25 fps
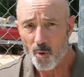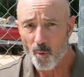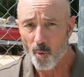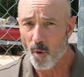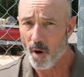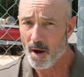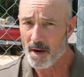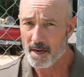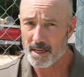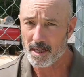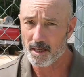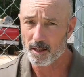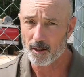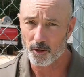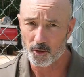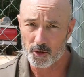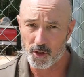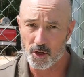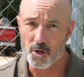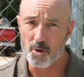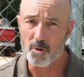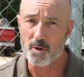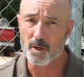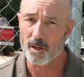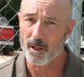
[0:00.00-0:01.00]
what it'll
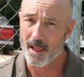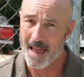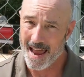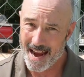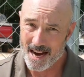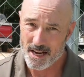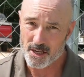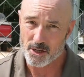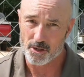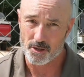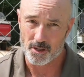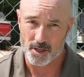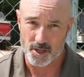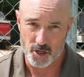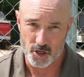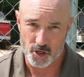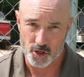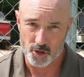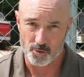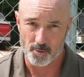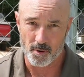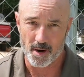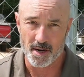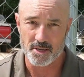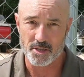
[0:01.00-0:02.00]
do, it'll actually
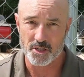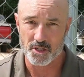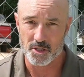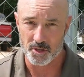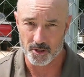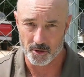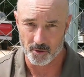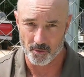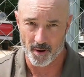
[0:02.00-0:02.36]
stress the